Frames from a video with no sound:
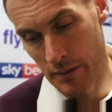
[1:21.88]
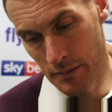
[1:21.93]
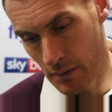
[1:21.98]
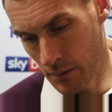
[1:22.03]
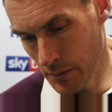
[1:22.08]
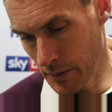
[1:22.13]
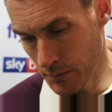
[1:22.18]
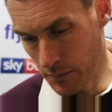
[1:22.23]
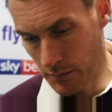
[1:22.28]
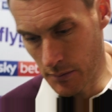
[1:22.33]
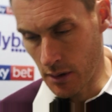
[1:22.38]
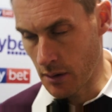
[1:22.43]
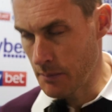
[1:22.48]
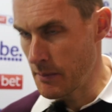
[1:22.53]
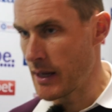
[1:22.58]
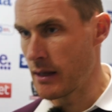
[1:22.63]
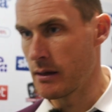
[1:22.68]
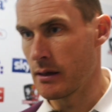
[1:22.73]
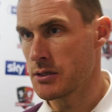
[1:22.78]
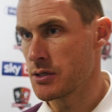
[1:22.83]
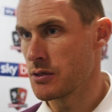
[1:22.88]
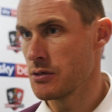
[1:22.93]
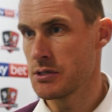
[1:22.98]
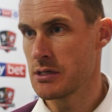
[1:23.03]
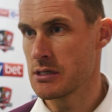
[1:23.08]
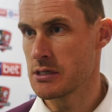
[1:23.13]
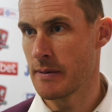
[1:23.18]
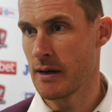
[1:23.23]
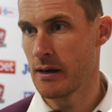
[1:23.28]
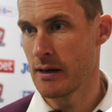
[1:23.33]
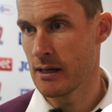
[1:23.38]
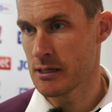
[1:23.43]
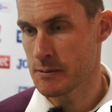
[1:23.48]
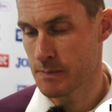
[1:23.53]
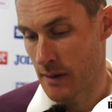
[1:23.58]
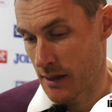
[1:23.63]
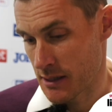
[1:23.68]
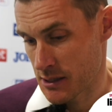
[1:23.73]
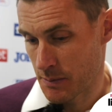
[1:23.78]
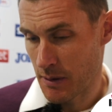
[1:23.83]
We're not going to make excuses about it.
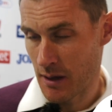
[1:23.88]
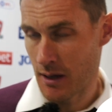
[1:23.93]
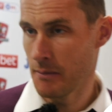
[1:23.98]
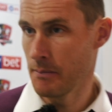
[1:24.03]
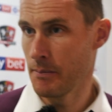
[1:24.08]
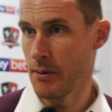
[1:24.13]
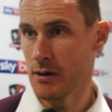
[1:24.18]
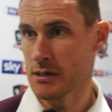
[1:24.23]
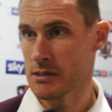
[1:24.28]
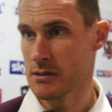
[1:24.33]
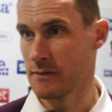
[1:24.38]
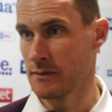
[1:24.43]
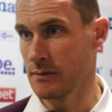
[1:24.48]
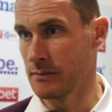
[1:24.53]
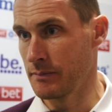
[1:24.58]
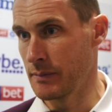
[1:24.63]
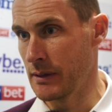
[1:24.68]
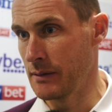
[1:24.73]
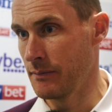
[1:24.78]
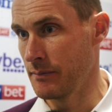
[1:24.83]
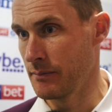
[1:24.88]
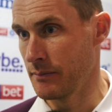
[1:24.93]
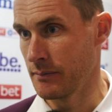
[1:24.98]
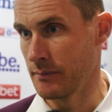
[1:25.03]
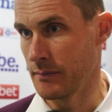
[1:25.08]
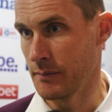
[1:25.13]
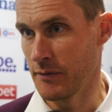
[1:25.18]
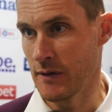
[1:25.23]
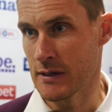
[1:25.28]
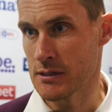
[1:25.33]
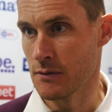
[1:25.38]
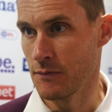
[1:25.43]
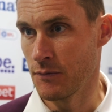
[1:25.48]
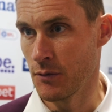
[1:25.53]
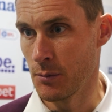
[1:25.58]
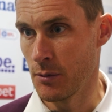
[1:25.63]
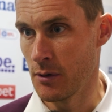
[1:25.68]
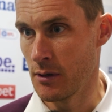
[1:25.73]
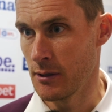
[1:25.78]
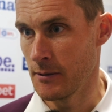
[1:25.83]
That's part and parcel of being a professional
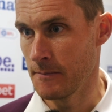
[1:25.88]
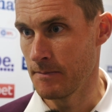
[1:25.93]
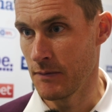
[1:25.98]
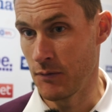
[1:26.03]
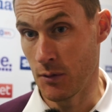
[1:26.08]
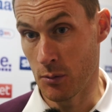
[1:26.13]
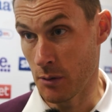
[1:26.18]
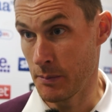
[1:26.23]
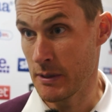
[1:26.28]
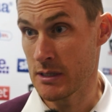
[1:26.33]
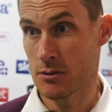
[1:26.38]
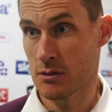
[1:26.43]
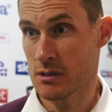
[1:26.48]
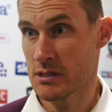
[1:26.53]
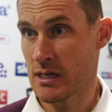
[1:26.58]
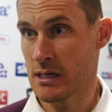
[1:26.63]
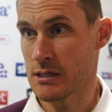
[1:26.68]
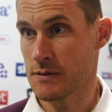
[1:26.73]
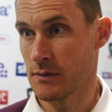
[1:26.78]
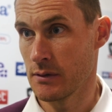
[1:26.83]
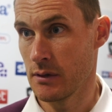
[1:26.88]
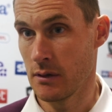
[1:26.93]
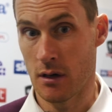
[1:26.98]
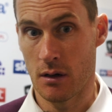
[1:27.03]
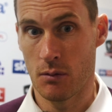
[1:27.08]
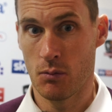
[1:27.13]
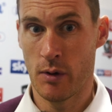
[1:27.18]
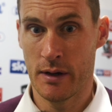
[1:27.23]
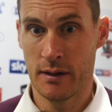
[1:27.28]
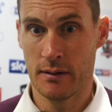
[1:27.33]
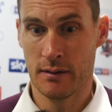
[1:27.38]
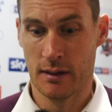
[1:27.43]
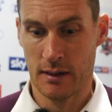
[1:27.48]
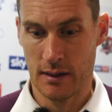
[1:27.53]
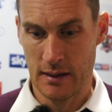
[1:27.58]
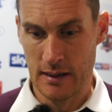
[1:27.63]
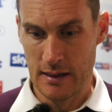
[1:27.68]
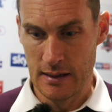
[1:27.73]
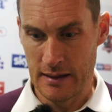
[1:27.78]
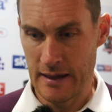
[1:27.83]
footballer. If you want to be successful, you've got to win
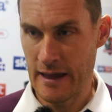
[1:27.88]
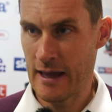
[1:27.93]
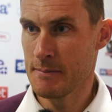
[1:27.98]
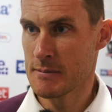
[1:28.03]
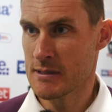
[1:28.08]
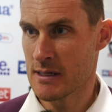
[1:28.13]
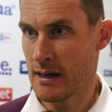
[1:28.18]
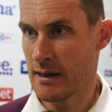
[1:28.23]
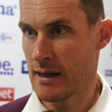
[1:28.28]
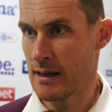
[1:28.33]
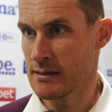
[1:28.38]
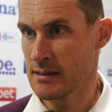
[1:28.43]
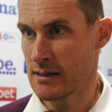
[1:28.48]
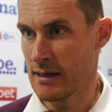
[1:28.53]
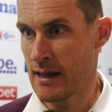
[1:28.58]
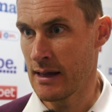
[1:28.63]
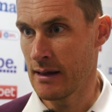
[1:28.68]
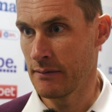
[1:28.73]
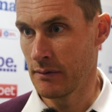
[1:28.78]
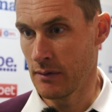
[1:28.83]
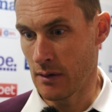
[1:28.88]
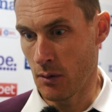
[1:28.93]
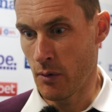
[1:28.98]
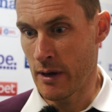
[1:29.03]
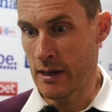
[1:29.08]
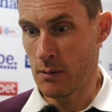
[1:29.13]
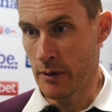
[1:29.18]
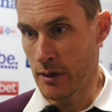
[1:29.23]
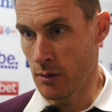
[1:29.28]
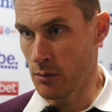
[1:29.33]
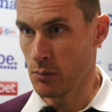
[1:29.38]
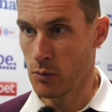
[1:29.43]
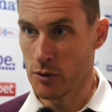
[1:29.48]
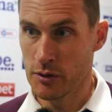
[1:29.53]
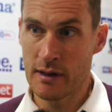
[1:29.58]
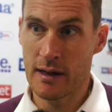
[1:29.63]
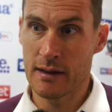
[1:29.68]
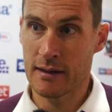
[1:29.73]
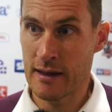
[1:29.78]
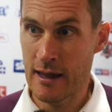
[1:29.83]
games like that today, and the way we'd have
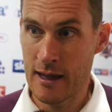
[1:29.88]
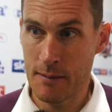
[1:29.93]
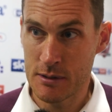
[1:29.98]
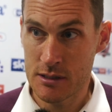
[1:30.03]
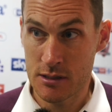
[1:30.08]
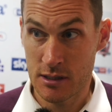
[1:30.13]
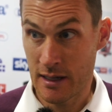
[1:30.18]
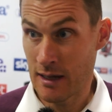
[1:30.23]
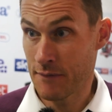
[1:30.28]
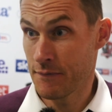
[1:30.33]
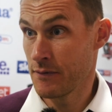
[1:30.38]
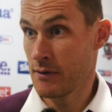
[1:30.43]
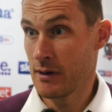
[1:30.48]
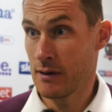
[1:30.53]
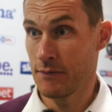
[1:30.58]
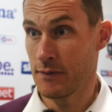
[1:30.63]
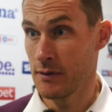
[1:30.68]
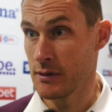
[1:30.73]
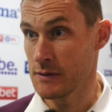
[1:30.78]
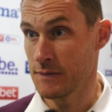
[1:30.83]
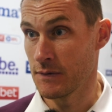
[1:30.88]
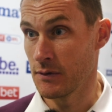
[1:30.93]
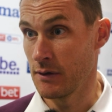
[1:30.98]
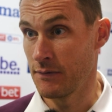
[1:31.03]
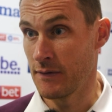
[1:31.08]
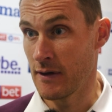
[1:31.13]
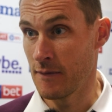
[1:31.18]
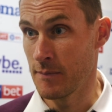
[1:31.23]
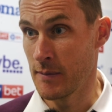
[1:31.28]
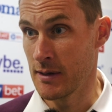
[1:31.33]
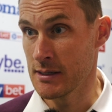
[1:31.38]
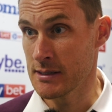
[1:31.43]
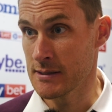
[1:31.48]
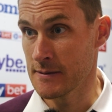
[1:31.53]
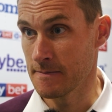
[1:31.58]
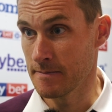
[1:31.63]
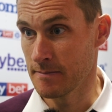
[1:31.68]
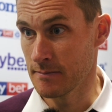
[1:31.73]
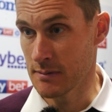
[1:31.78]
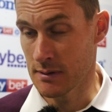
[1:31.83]
won that game is to get through that first 45
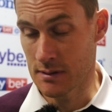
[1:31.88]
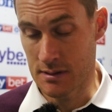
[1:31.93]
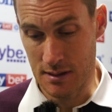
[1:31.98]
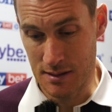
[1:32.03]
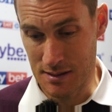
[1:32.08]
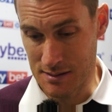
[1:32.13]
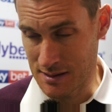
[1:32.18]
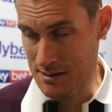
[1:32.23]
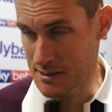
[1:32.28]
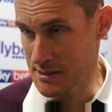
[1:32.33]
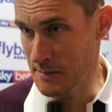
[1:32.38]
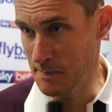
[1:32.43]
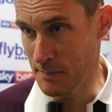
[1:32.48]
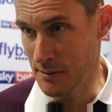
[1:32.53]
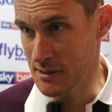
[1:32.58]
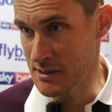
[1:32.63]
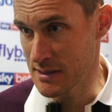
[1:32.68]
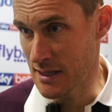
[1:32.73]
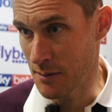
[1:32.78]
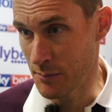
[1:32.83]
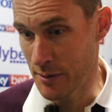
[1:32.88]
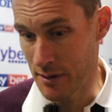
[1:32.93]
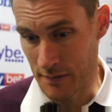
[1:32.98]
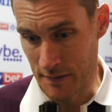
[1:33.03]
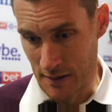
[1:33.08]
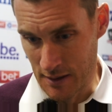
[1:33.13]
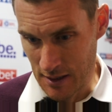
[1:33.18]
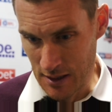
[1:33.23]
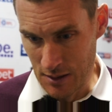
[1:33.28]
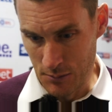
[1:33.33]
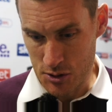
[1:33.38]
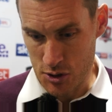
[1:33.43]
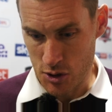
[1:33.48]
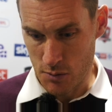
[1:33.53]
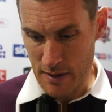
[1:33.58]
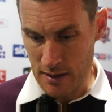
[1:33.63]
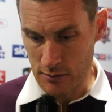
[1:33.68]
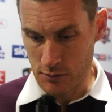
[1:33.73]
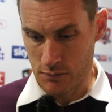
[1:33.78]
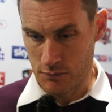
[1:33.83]
minutes. It's as simple as that. We'd have
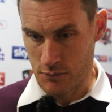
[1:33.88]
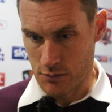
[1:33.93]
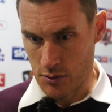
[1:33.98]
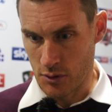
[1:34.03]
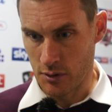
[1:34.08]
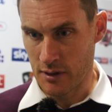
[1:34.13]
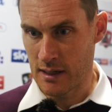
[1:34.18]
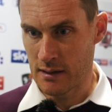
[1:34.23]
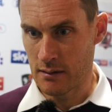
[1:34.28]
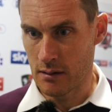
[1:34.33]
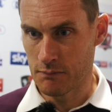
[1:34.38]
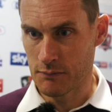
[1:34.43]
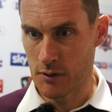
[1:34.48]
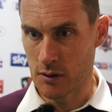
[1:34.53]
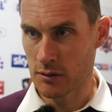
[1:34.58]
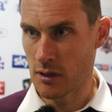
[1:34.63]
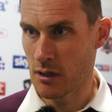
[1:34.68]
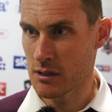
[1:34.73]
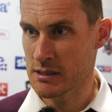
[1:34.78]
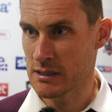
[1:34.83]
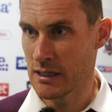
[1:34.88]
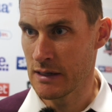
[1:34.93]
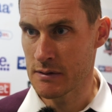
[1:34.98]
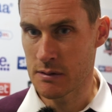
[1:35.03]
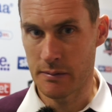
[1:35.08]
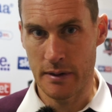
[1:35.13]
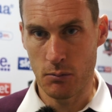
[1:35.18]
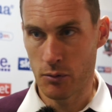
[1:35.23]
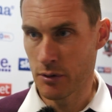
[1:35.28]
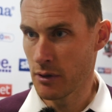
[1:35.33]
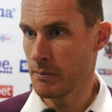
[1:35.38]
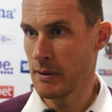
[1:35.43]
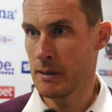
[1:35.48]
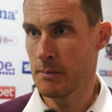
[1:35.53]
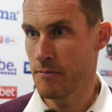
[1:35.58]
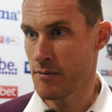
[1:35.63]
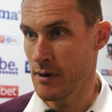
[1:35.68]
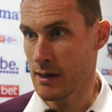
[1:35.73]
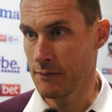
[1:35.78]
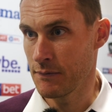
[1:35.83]
somehow dug in, rolled our sleeves up. It wouldn't have
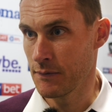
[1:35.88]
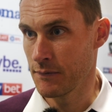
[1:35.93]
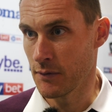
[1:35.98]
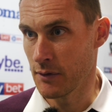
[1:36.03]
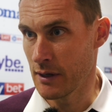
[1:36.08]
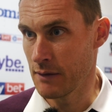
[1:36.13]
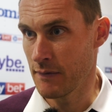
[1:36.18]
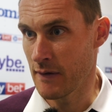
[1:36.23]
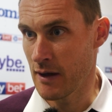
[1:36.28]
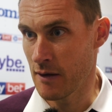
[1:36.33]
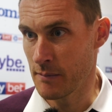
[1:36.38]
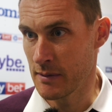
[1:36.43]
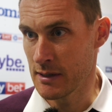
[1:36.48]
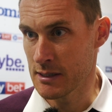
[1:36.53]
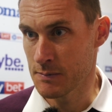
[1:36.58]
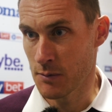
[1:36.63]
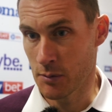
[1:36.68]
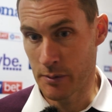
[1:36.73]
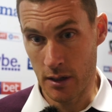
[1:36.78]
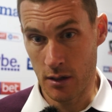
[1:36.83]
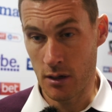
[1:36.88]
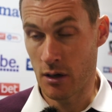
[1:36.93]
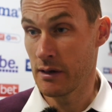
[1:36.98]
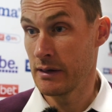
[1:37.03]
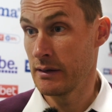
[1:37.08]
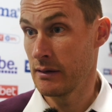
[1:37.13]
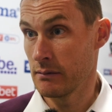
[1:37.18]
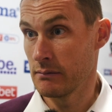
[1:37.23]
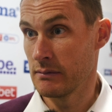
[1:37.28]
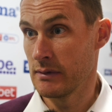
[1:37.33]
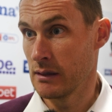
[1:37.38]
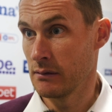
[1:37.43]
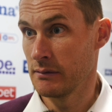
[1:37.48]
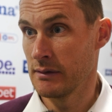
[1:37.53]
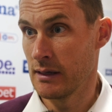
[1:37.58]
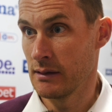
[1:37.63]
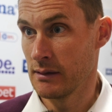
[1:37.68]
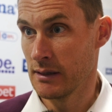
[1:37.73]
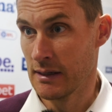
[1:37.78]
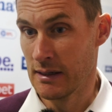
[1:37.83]
been pretty for 45 minutes, but we'd have got in at
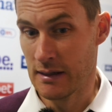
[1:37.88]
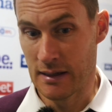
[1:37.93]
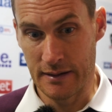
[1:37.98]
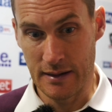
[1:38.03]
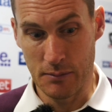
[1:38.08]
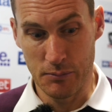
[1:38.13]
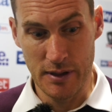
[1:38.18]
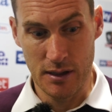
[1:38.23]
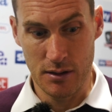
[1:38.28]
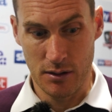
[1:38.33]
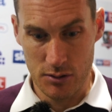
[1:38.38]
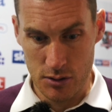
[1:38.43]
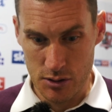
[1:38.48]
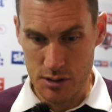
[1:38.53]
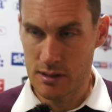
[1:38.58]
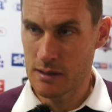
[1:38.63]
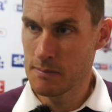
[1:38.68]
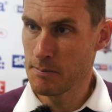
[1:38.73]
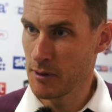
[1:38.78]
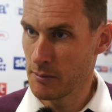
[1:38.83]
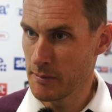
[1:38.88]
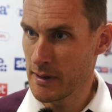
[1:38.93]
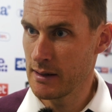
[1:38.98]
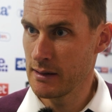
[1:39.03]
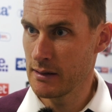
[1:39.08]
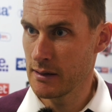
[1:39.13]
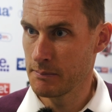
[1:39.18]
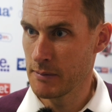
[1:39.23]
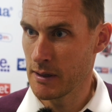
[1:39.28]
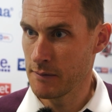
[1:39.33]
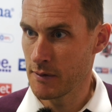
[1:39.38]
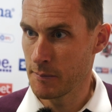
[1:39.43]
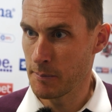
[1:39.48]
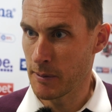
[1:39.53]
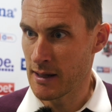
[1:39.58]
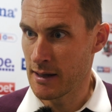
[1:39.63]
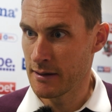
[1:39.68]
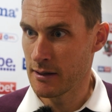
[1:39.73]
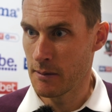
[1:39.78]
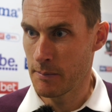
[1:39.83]
0-0, and then we could have just implemented a bit of a
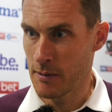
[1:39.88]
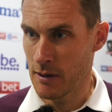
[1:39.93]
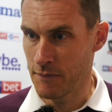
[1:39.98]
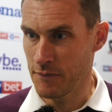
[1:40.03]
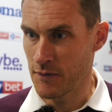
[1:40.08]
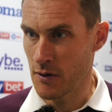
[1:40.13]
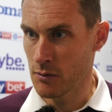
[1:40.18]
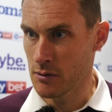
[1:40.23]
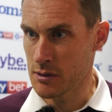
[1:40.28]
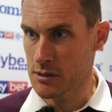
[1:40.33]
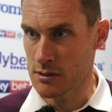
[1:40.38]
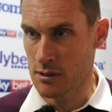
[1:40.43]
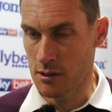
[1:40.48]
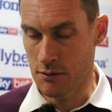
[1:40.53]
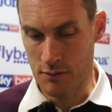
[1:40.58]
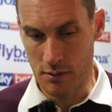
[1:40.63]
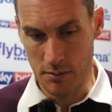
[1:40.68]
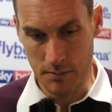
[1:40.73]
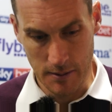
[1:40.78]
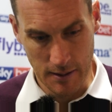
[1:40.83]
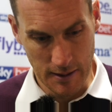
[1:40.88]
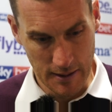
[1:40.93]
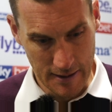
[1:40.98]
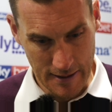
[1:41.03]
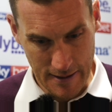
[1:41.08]
plan and a bit of focus to the group.